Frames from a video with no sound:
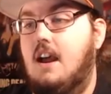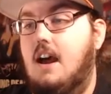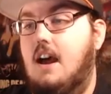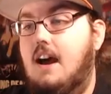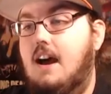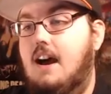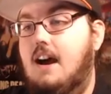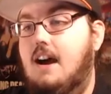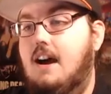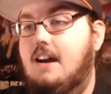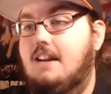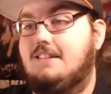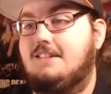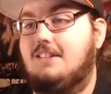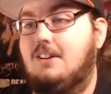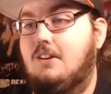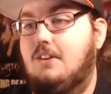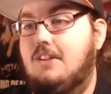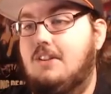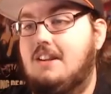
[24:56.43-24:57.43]

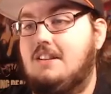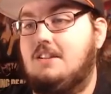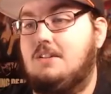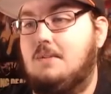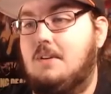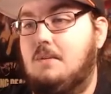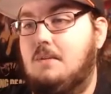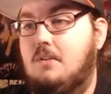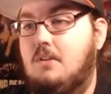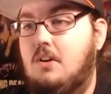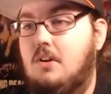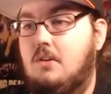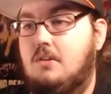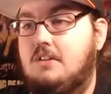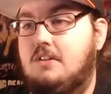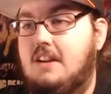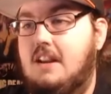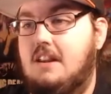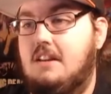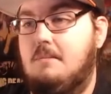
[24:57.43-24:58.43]
So these three will go
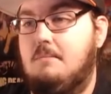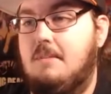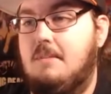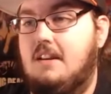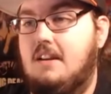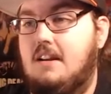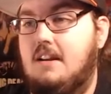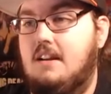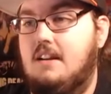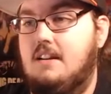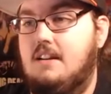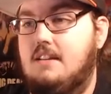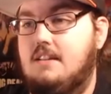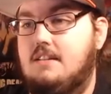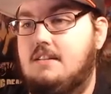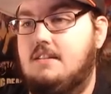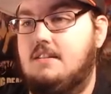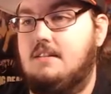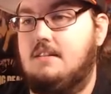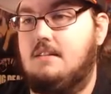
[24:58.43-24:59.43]
together
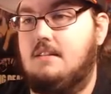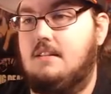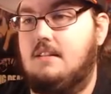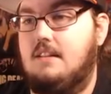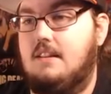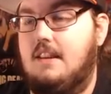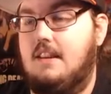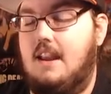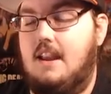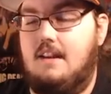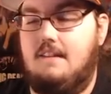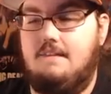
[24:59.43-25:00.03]
because, yeah.